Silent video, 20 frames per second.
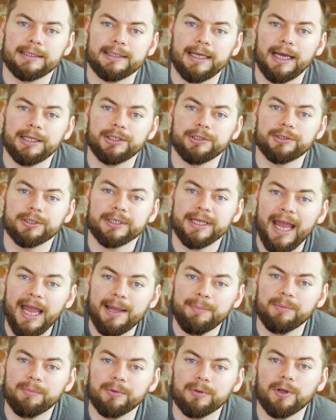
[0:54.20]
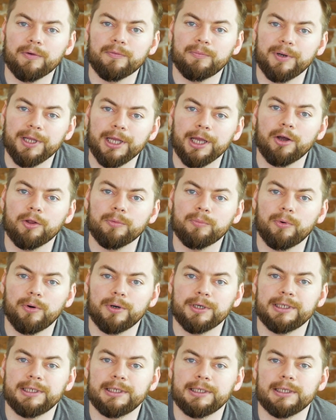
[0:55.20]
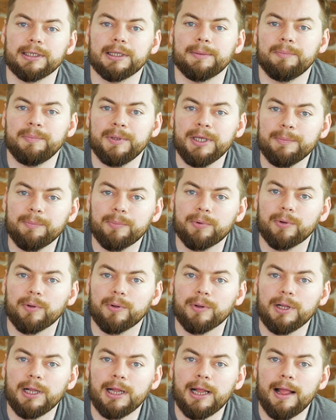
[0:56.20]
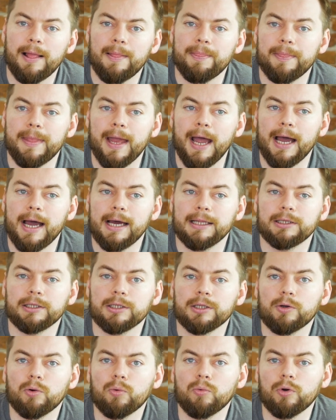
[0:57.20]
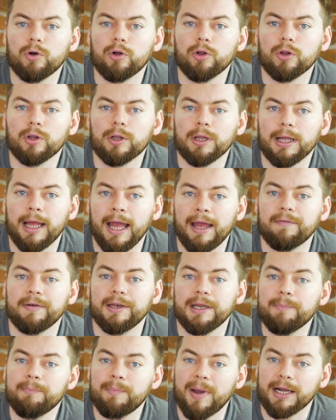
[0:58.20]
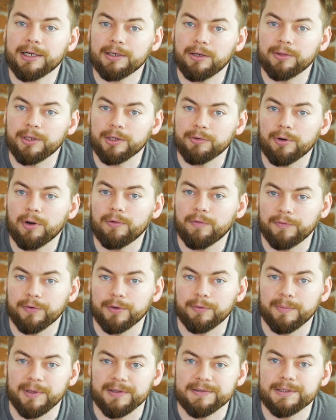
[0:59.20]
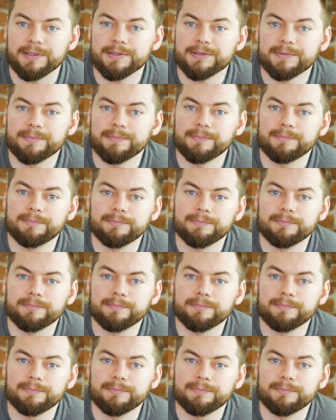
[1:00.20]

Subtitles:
that you're capable of bringing on board people that will have an impact on the growth of your business.